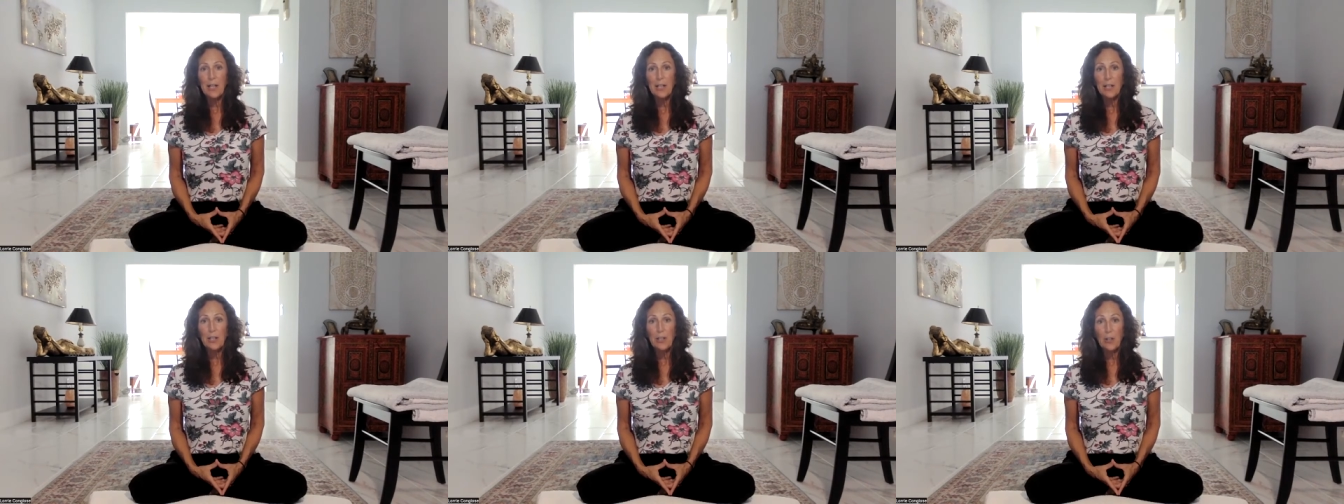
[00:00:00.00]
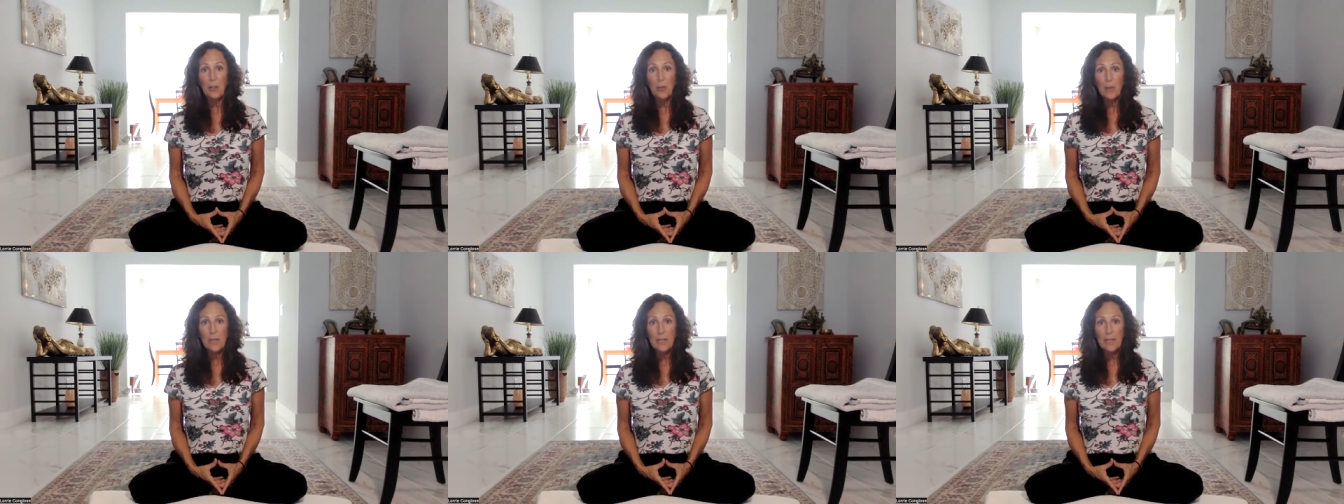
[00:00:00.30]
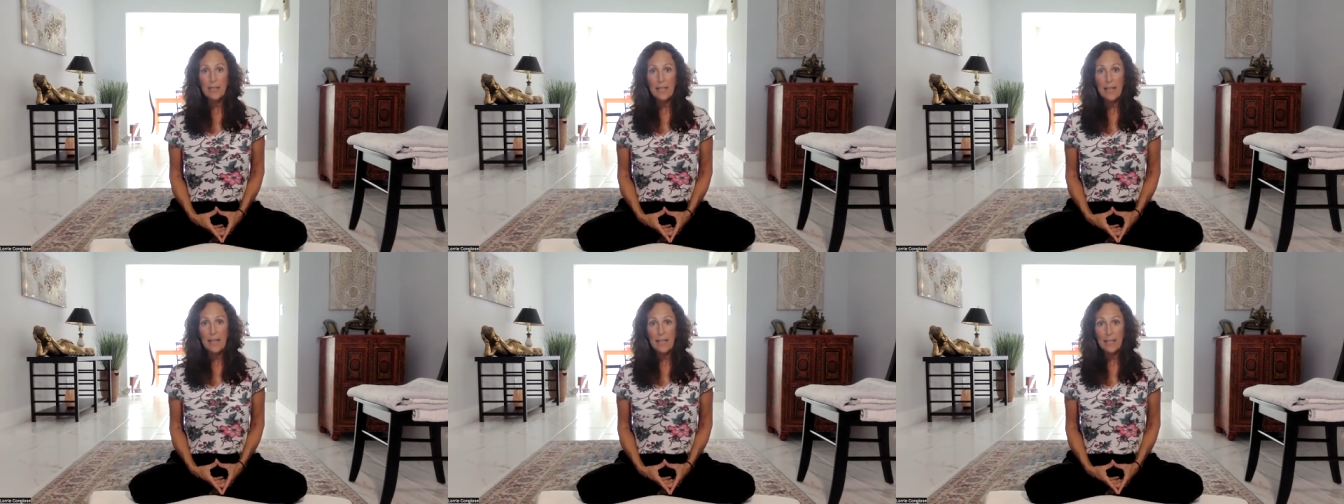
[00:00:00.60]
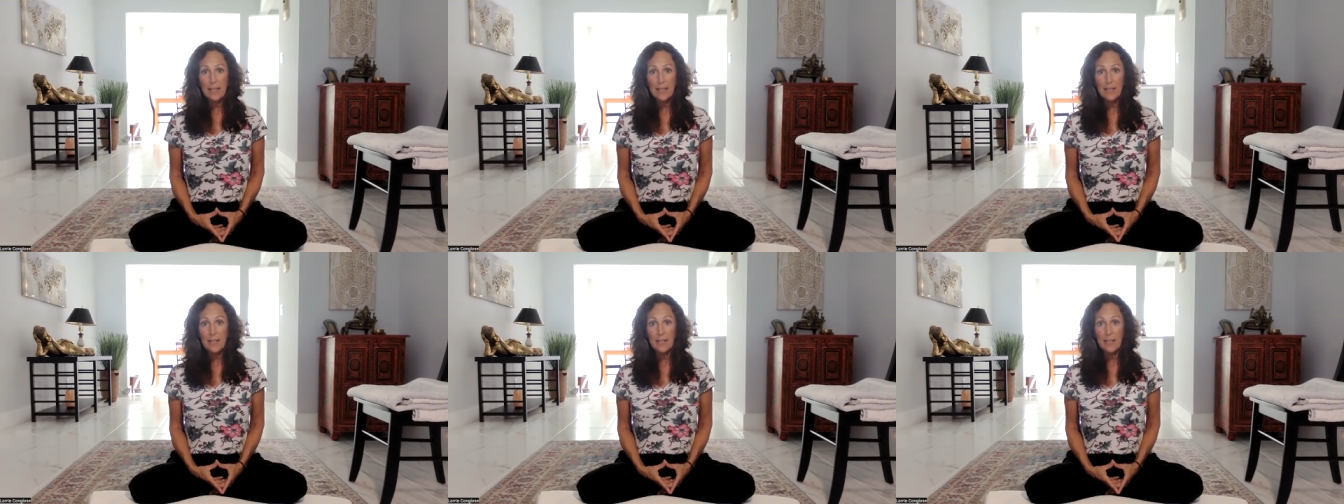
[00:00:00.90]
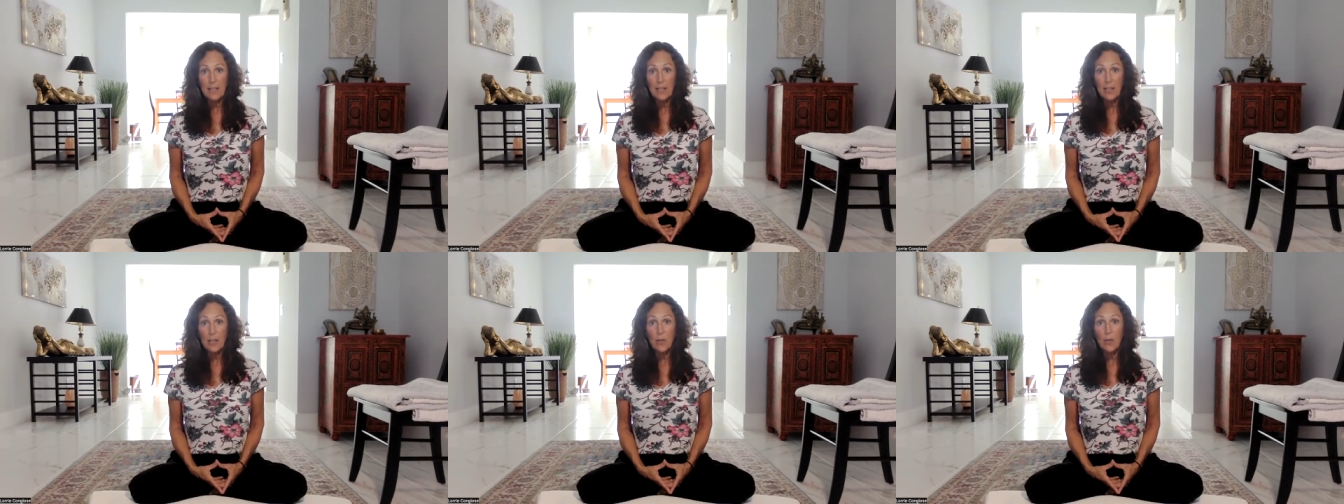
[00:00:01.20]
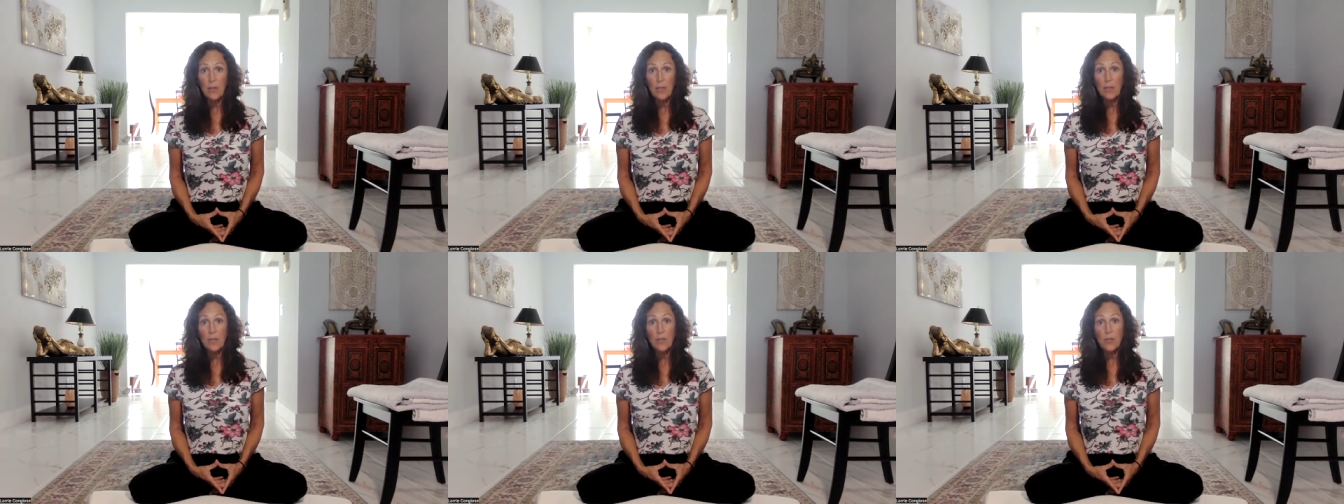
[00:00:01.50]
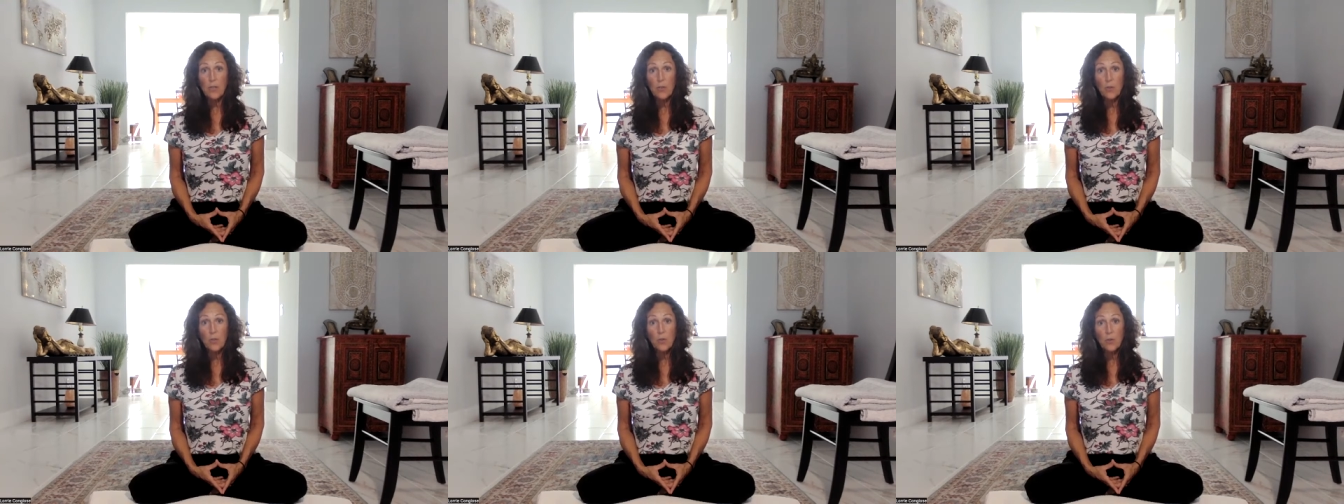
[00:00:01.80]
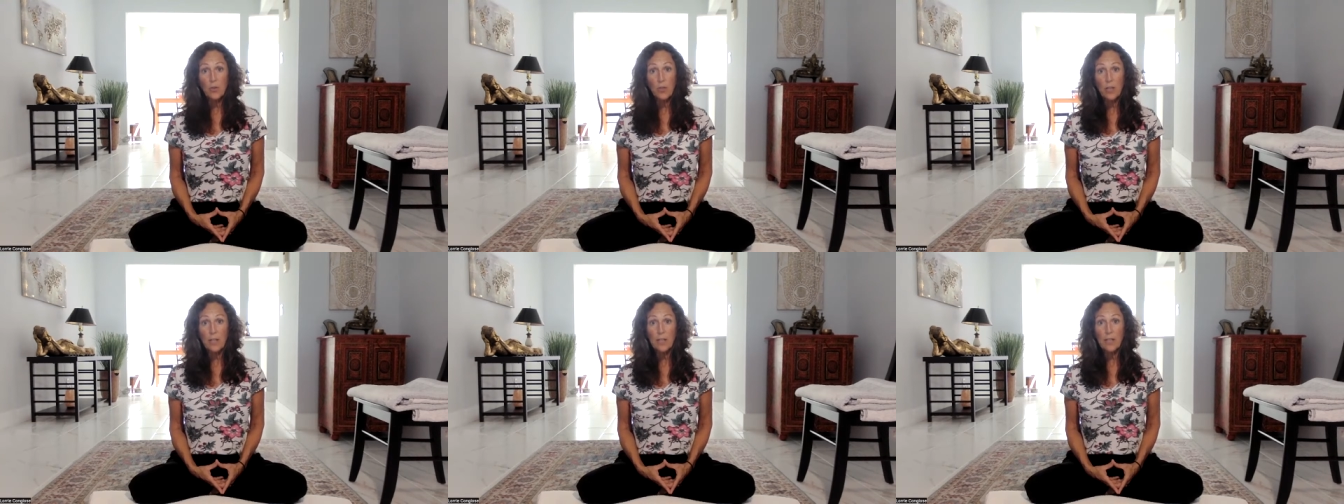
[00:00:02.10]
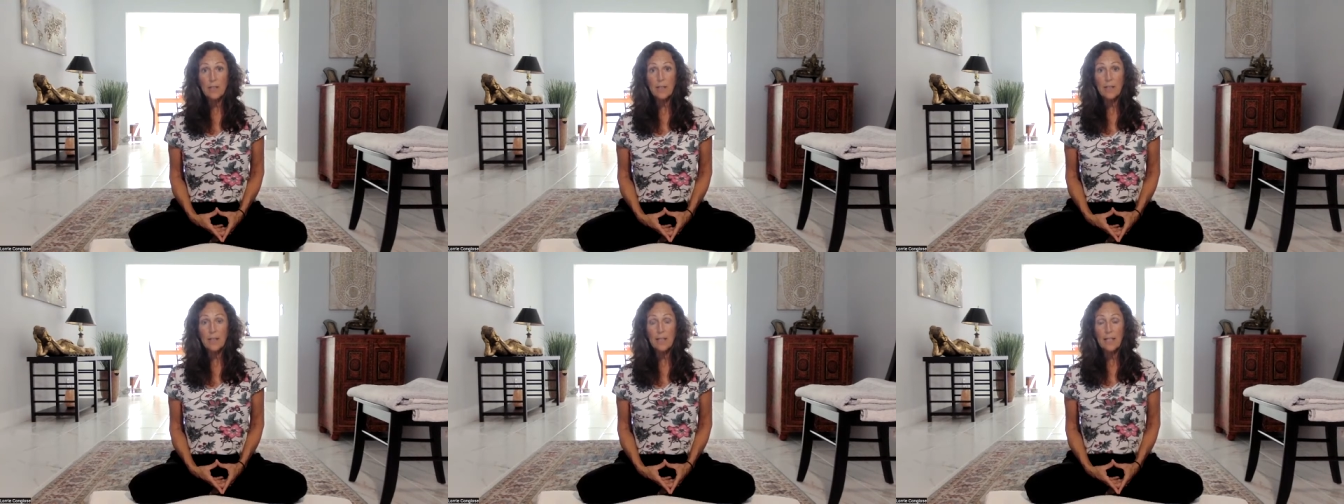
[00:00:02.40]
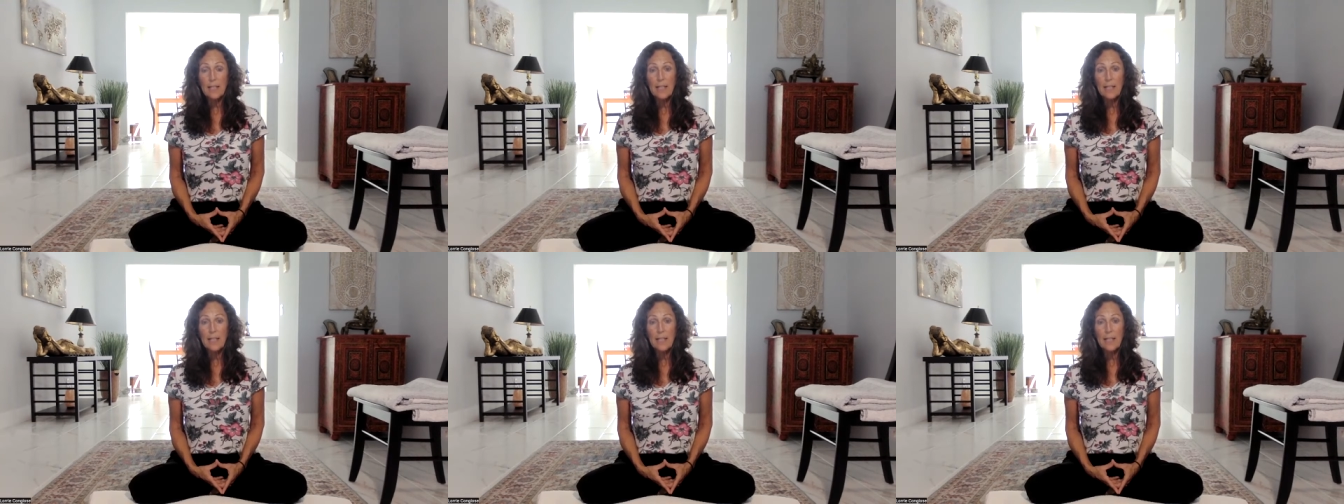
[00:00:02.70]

yoga text, the Yoga Sutras,